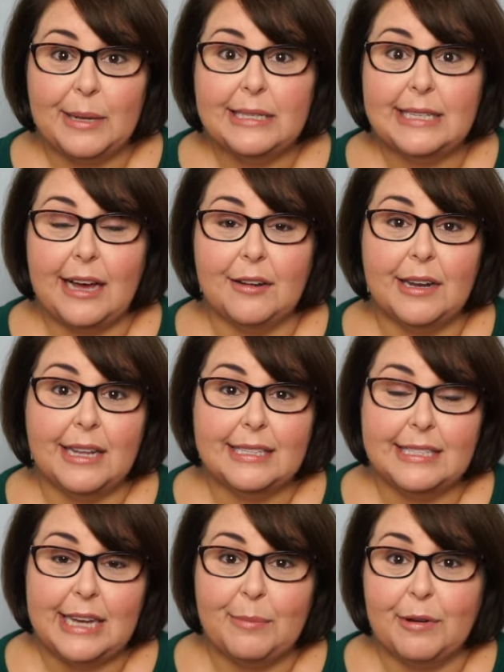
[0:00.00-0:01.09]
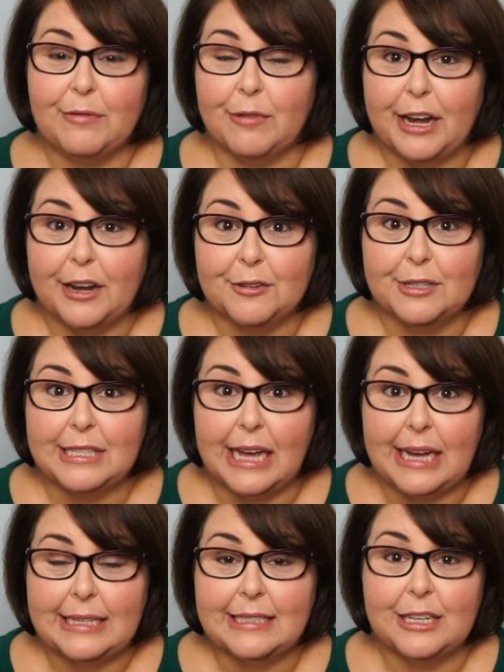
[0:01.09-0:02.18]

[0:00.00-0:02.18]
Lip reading: and down a step of regular size